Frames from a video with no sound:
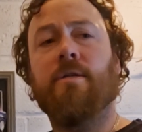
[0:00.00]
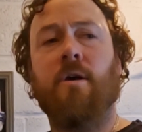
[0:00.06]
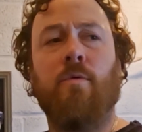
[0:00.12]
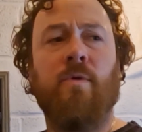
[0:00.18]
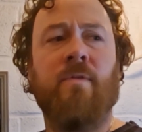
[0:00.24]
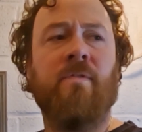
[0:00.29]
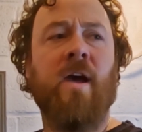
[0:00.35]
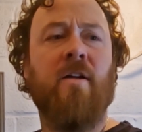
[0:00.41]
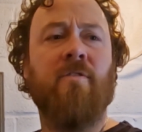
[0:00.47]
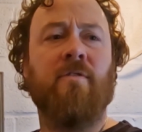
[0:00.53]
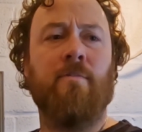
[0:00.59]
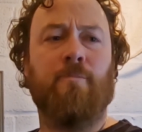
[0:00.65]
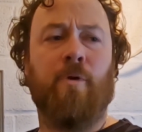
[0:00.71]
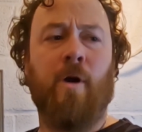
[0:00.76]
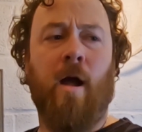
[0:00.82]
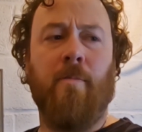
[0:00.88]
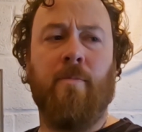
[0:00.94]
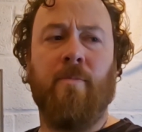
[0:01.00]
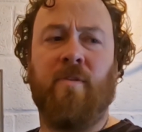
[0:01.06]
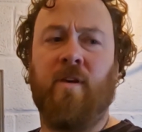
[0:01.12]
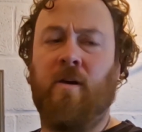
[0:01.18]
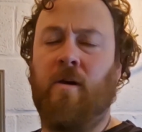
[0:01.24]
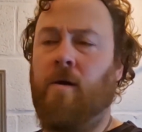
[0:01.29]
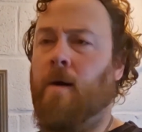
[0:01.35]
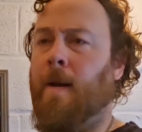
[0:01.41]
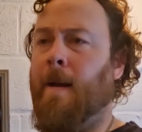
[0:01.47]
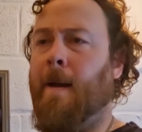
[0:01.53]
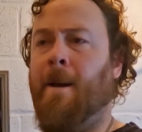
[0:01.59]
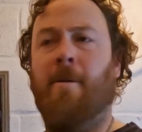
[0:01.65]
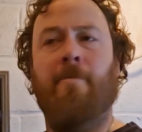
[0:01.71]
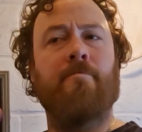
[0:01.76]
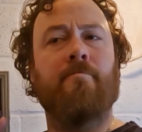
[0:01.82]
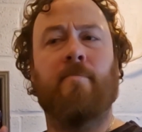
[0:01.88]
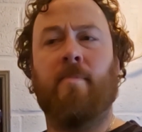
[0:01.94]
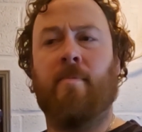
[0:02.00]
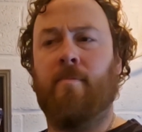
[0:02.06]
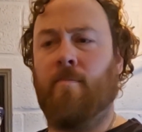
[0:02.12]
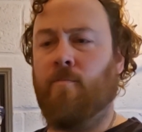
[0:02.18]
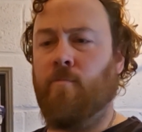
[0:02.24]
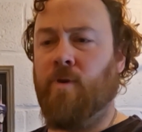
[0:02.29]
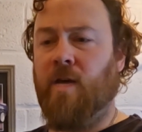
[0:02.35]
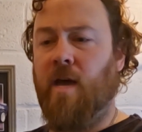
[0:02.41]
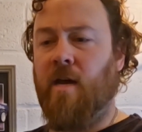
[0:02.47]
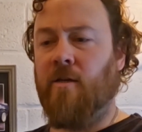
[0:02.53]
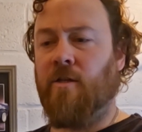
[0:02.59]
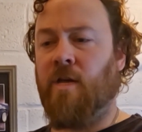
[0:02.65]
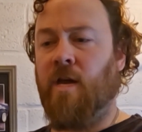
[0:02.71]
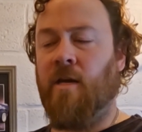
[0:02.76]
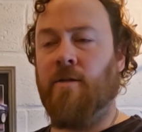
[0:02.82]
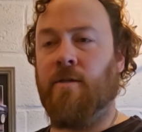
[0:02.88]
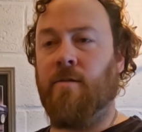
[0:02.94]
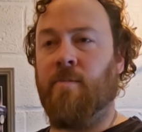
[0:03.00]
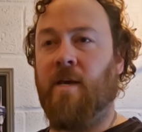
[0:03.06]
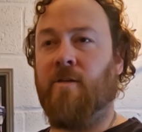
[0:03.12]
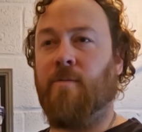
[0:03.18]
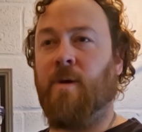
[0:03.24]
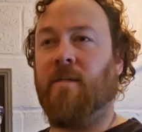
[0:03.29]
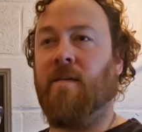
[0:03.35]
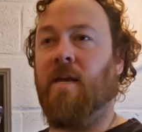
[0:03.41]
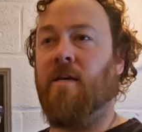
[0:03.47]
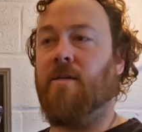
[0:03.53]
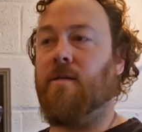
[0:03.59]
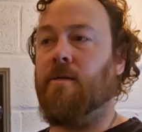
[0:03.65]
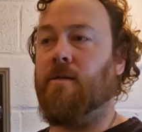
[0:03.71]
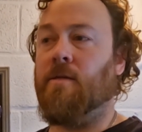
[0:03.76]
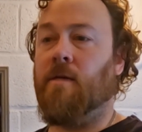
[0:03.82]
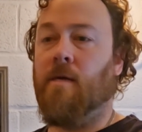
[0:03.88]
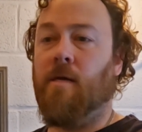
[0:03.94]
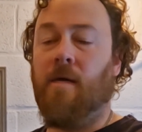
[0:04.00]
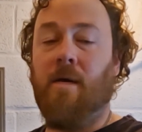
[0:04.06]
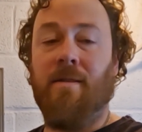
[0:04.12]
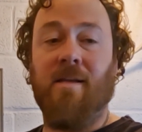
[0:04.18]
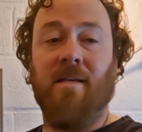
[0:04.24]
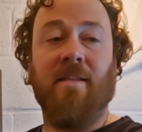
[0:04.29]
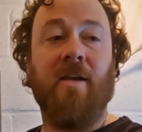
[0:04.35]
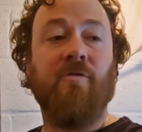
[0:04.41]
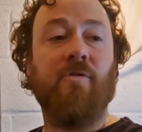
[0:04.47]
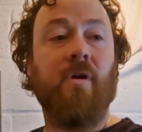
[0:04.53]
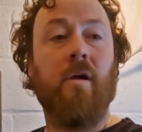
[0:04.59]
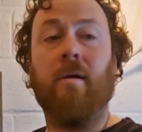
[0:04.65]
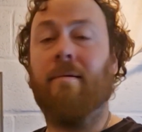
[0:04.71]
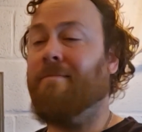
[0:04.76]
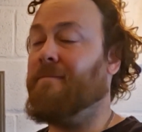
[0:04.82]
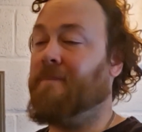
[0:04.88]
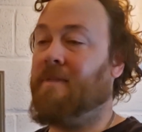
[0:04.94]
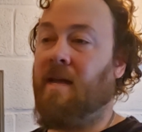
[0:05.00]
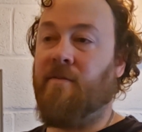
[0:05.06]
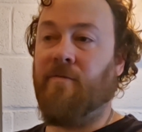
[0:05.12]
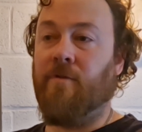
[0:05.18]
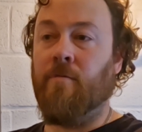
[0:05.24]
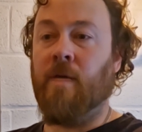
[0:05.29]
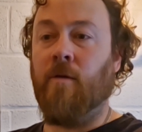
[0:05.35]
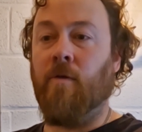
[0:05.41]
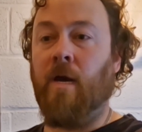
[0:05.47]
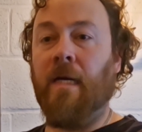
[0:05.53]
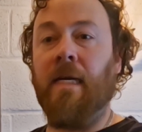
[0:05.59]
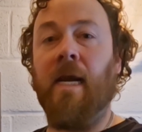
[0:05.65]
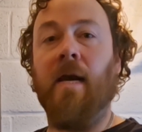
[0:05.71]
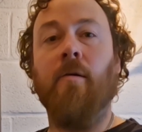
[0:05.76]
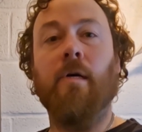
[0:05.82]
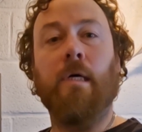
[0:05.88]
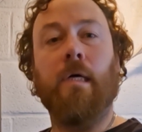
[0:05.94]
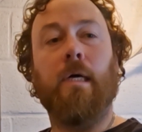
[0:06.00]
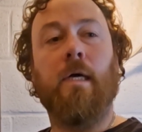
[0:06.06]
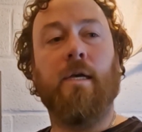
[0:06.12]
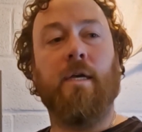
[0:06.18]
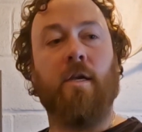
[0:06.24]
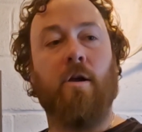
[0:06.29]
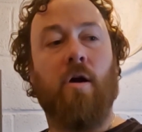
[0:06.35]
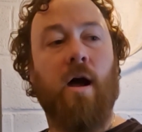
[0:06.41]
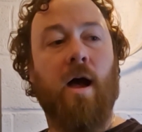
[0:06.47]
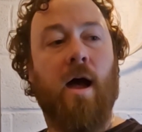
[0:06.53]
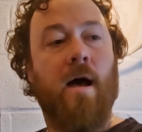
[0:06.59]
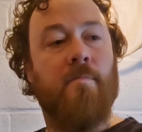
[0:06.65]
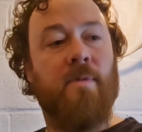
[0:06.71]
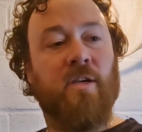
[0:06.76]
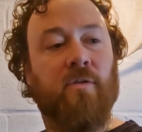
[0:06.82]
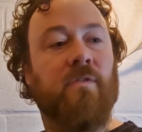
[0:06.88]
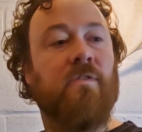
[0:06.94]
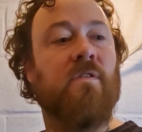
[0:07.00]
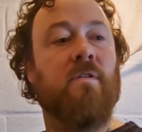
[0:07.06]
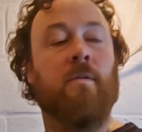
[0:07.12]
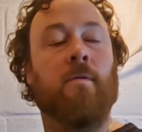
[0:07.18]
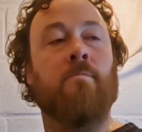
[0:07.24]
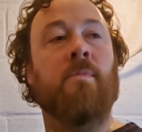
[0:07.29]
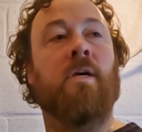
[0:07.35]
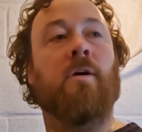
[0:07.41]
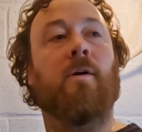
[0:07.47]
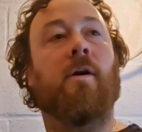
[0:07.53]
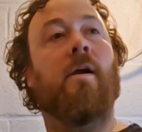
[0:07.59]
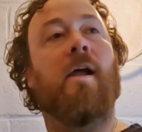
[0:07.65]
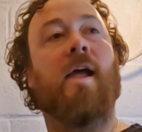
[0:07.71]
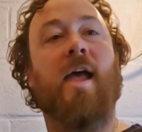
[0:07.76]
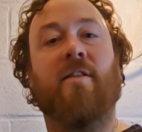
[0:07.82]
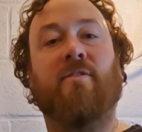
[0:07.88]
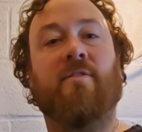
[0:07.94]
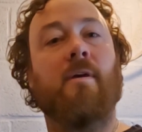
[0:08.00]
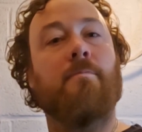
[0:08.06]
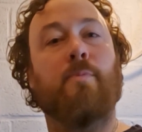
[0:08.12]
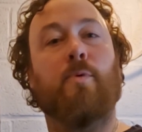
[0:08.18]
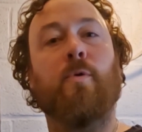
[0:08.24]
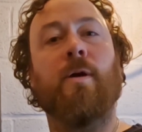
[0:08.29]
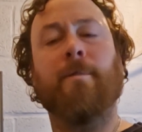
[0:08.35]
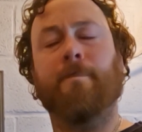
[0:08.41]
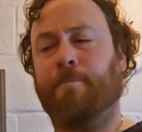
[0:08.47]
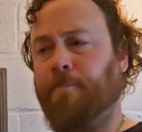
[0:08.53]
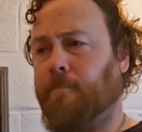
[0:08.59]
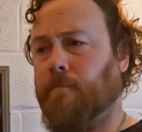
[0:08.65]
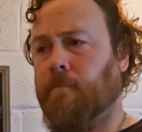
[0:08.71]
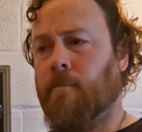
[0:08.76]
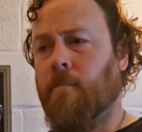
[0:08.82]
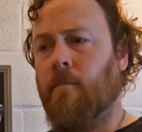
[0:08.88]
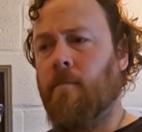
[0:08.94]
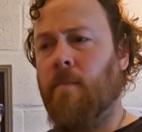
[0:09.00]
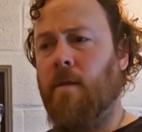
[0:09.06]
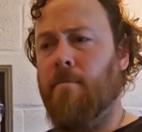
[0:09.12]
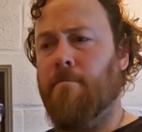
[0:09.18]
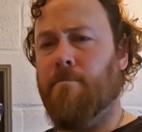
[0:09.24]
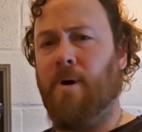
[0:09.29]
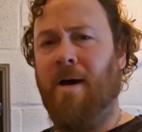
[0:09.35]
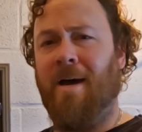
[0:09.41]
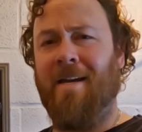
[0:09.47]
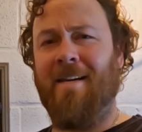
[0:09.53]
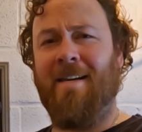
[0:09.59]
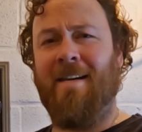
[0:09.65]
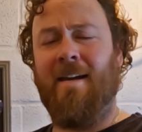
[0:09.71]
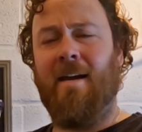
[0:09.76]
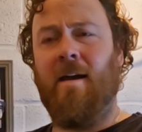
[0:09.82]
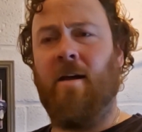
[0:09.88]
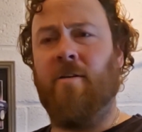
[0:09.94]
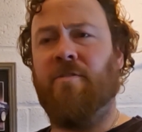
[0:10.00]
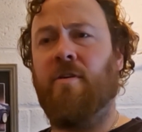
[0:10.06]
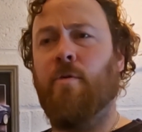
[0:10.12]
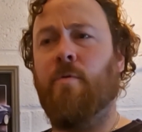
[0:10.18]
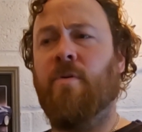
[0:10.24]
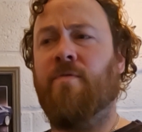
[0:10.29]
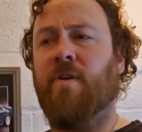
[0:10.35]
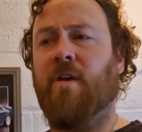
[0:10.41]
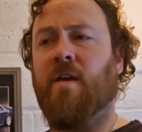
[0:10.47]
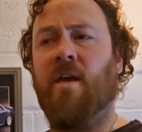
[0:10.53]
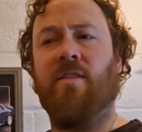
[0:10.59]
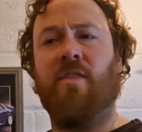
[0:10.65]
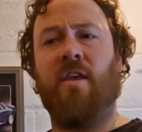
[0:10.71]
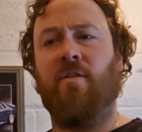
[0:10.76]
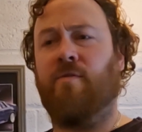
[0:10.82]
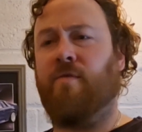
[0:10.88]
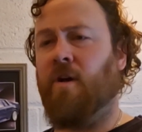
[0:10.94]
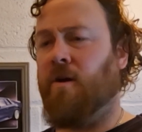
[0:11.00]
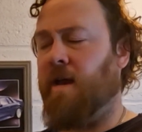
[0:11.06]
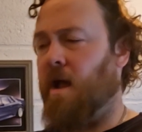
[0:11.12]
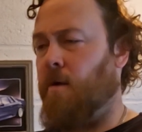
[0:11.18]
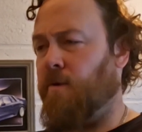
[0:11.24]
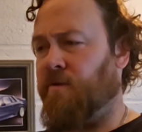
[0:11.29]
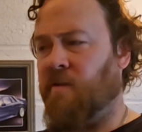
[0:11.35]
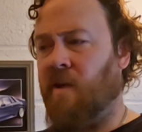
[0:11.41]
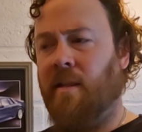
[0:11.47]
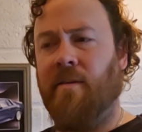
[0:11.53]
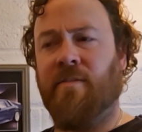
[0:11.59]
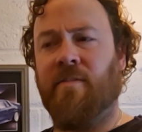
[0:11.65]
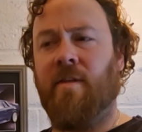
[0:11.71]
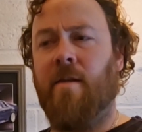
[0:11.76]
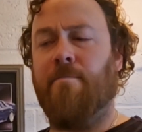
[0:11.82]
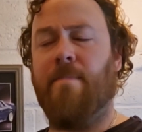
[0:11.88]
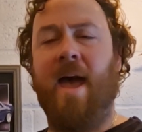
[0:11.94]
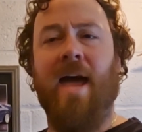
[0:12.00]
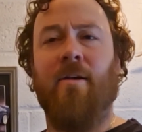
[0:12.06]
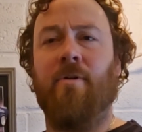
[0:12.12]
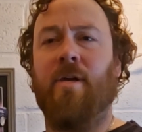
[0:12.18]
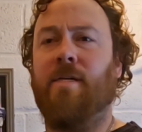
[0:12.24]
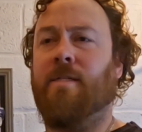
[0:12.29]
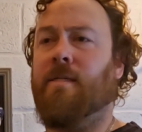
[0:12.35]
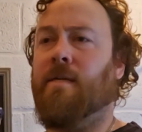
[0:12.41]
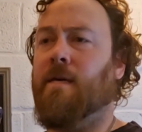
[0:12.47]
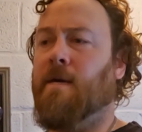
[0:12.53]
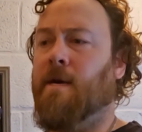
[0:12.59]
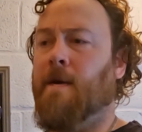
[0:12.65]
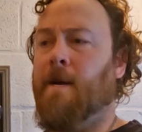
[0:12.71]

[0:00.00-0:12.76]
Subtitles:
So we've got some problems here. We got to change some expectations. The Eletre, not for me right now. I'm interested in the Mirror at some point, but until we get things figured out with solid-state batteries,